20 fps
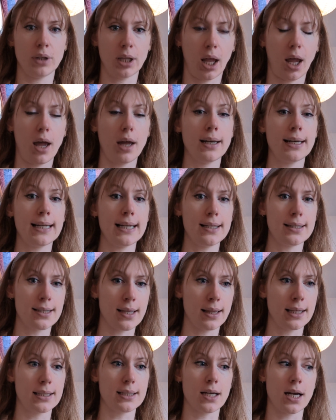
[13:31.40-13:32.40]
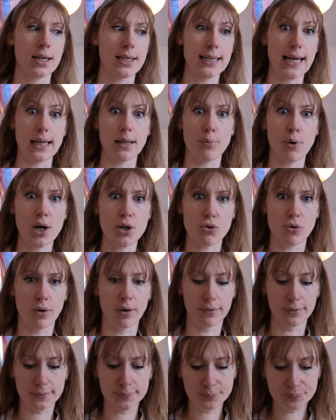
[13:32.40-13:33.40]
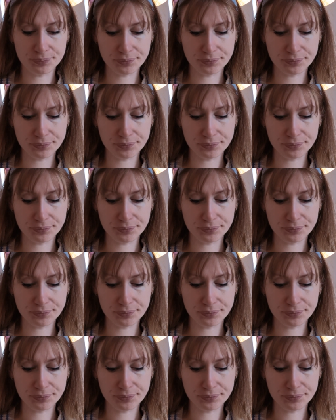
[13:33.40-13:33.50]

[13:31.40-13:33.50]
I need something to kind of take the pressure off.